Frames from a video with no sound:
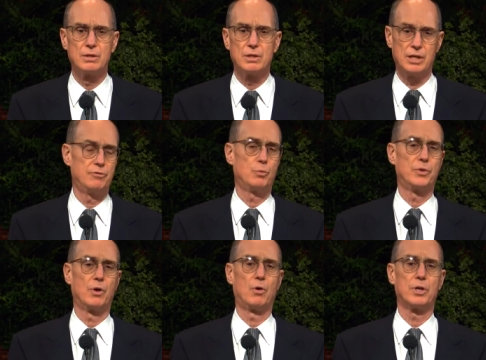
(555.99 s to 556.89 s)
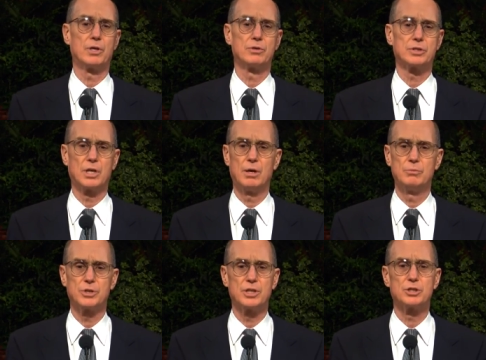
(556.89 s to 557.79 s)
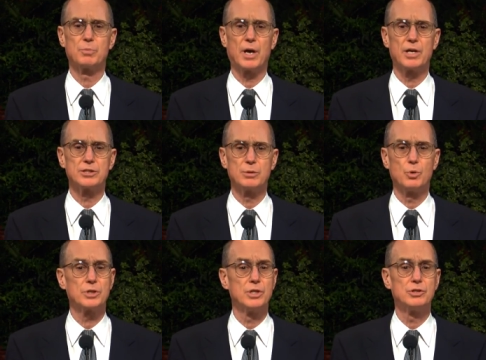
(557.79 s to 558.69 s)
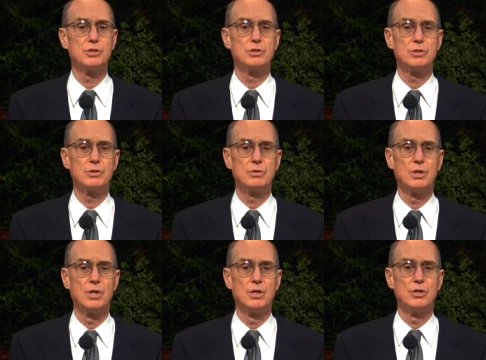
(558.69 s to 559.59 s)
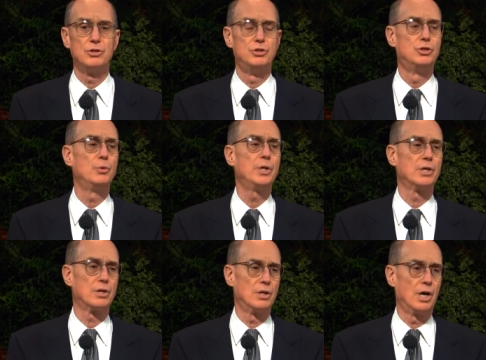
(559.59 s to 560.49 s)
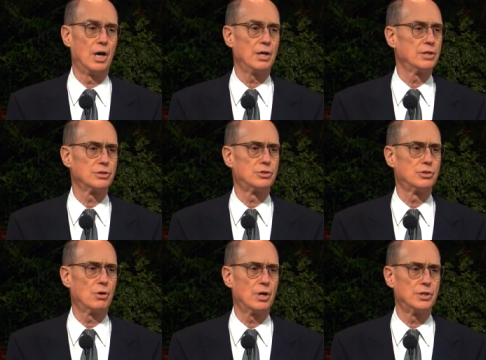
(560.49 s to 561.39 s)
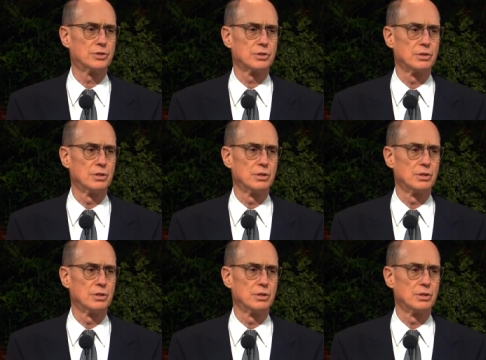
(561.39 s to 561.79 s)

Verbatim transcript: Even when the Holy Ghost comes and inspires them what they should do, doing it or not is a choice.